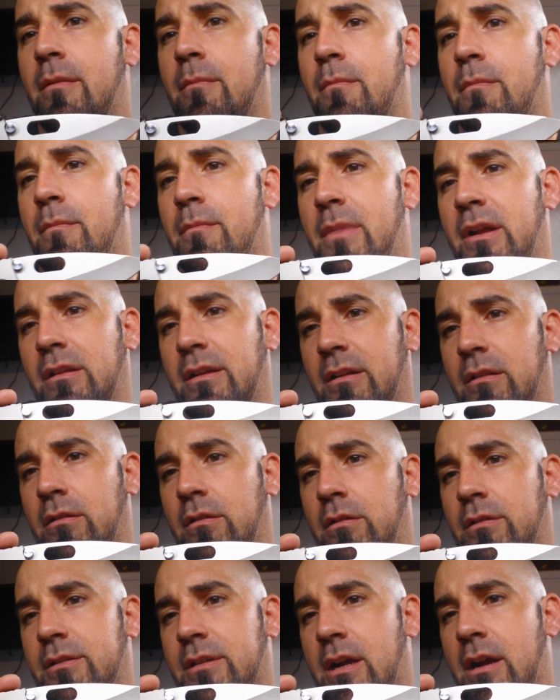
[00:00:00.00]
make like a
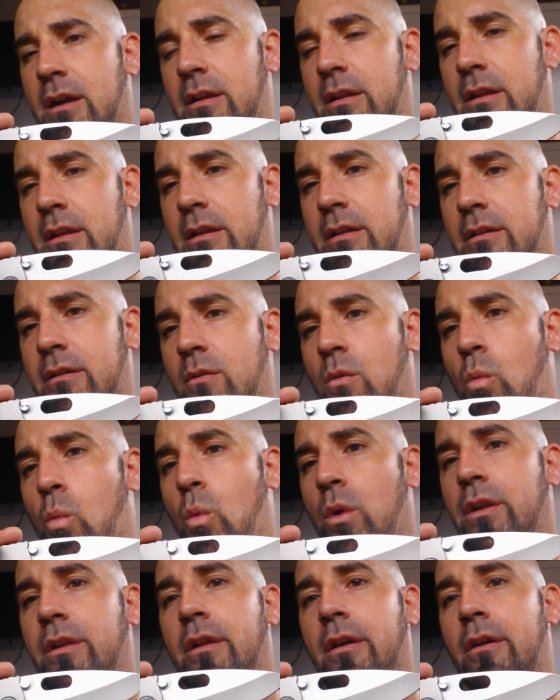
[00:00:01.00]
little tiny
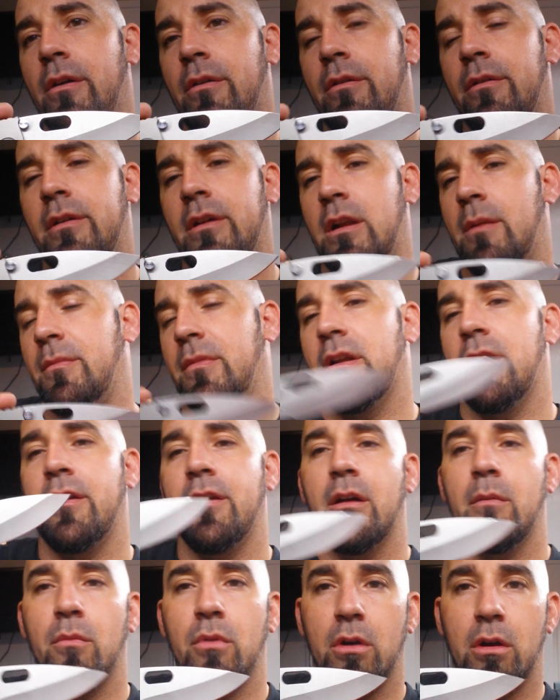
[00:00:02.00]
window, and I'm going to
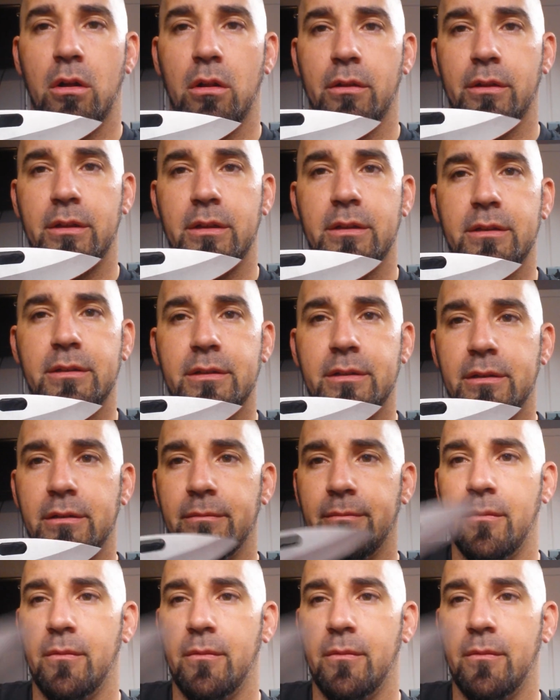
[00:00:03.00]
number all these.